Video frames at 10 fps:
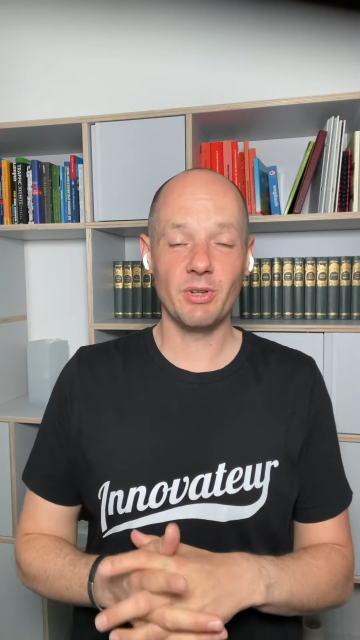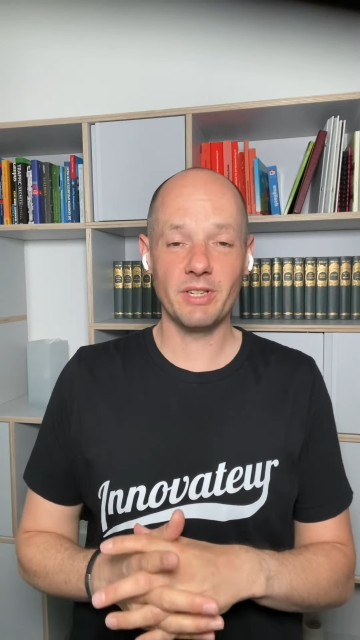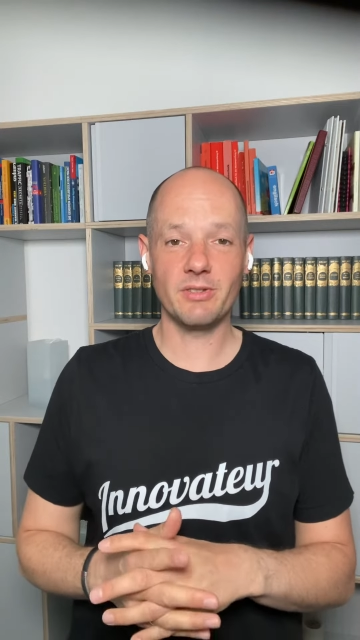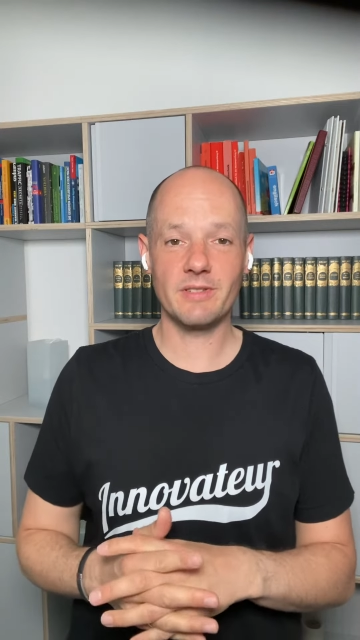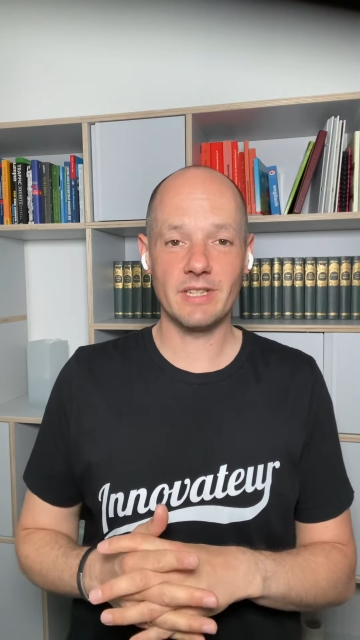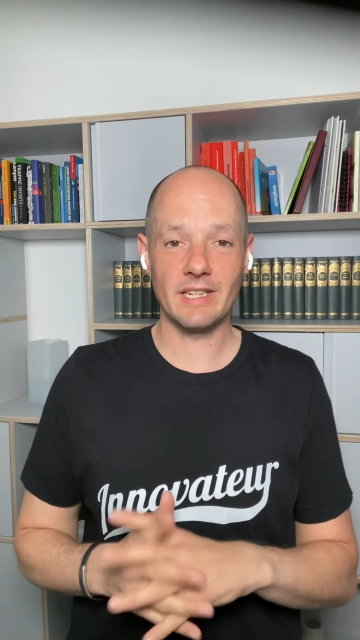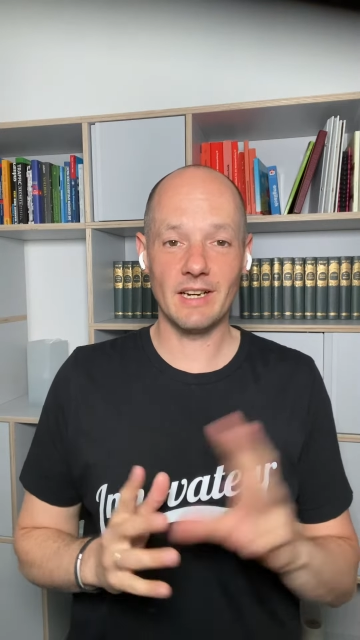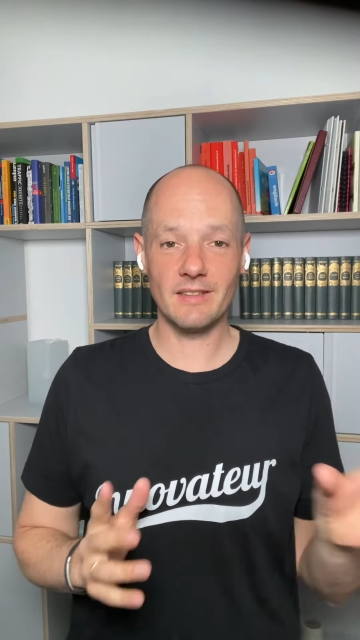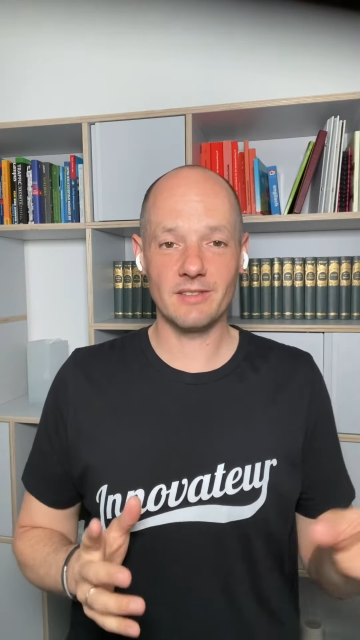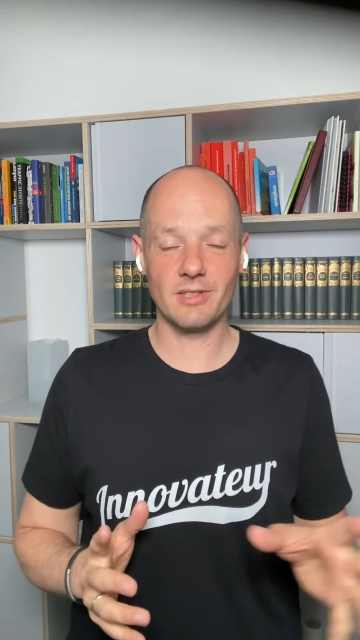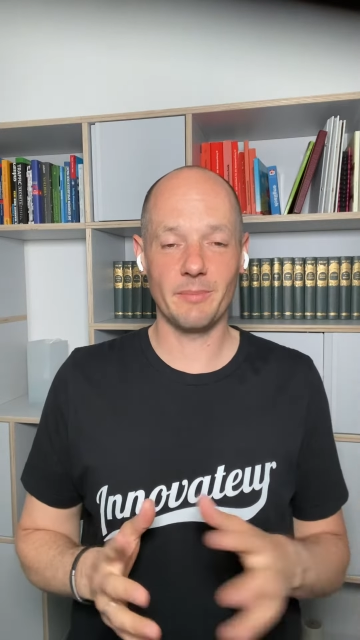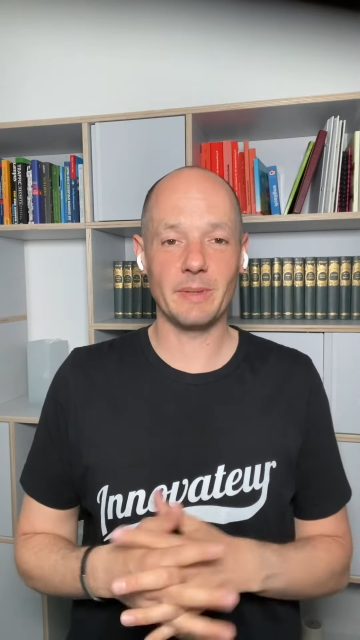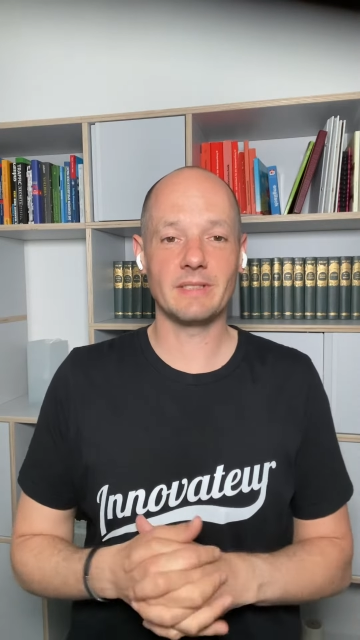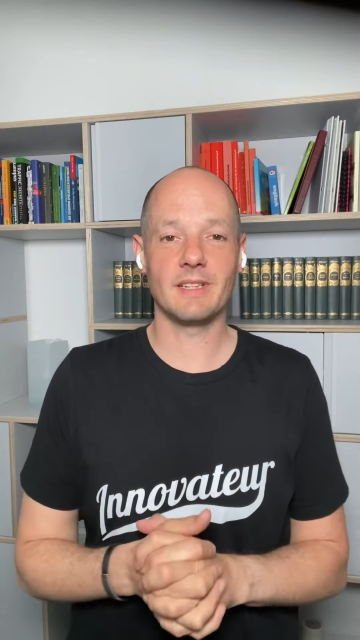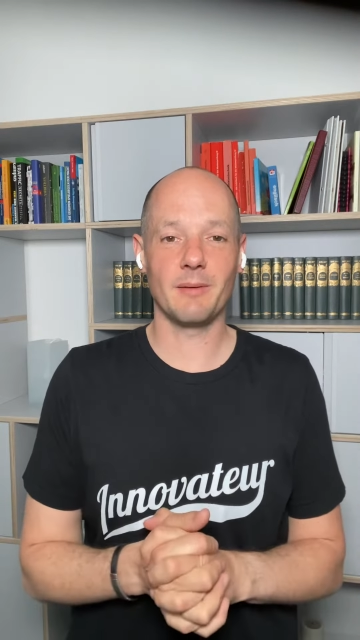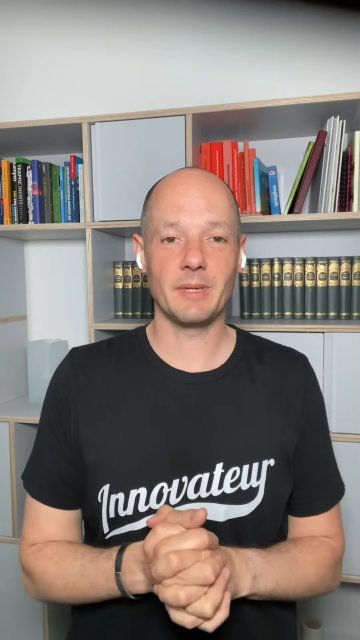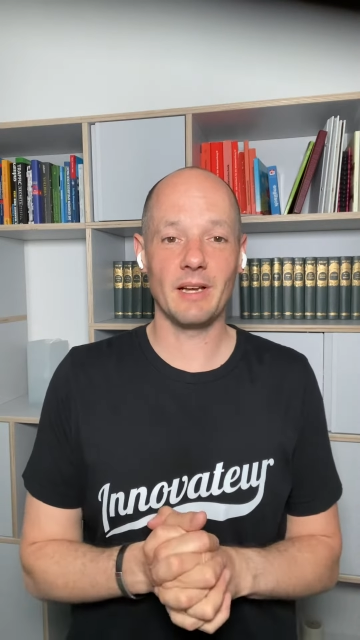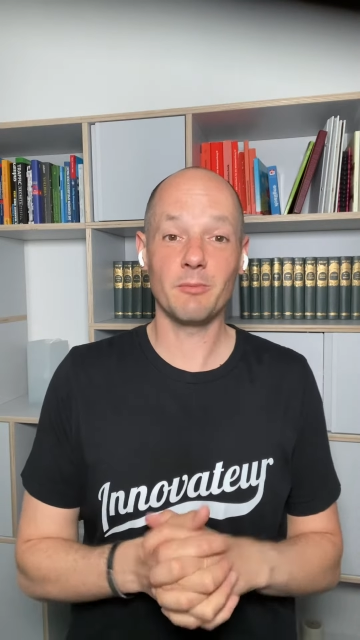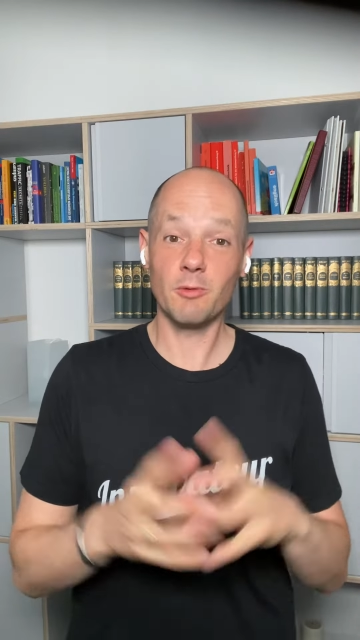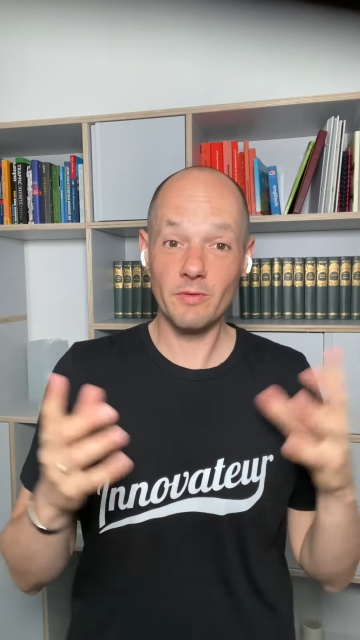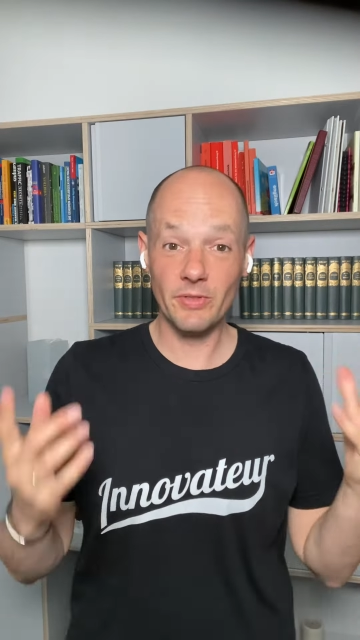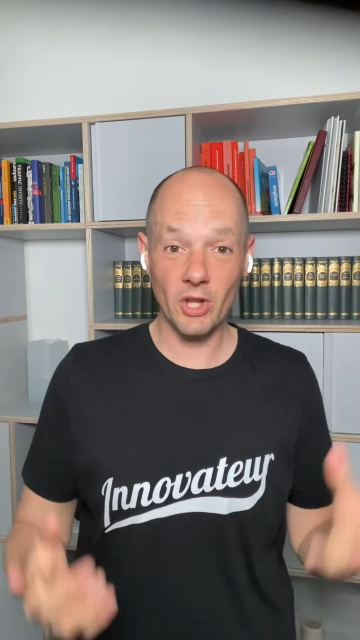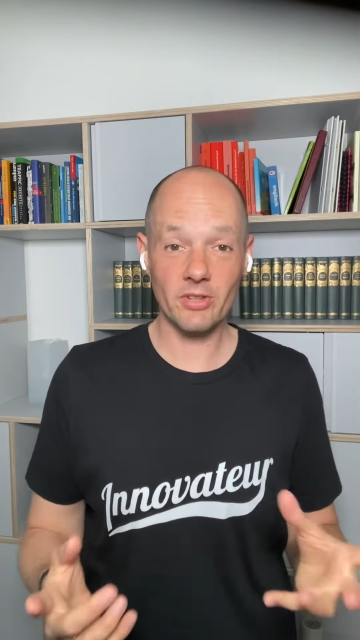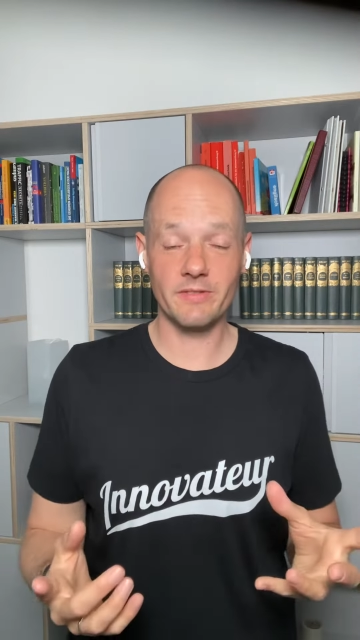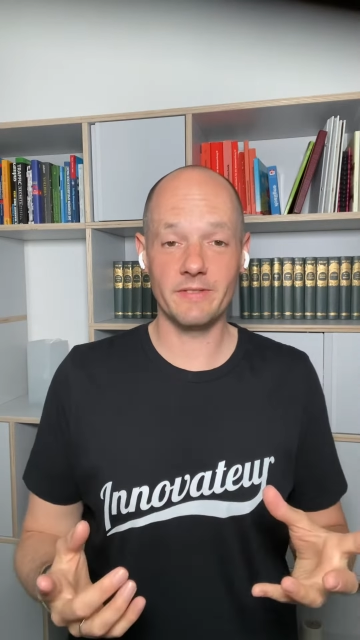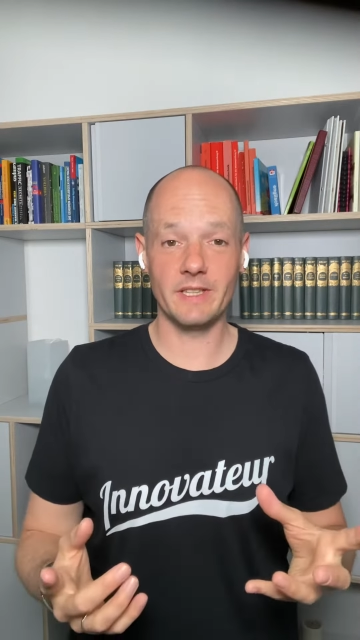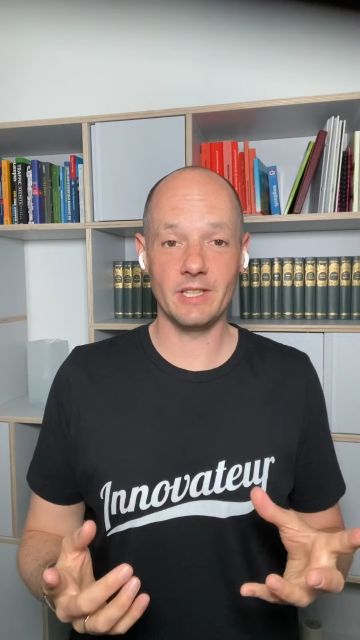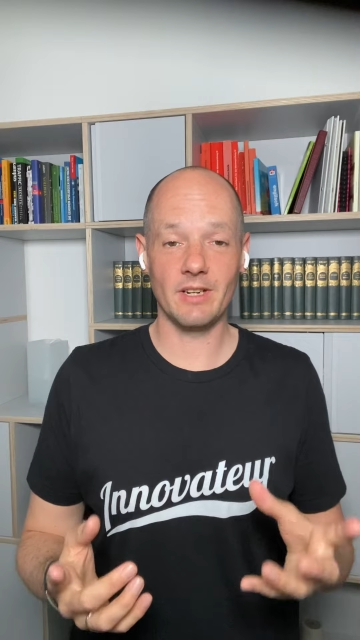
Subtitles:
interesting other topics coming up, not video.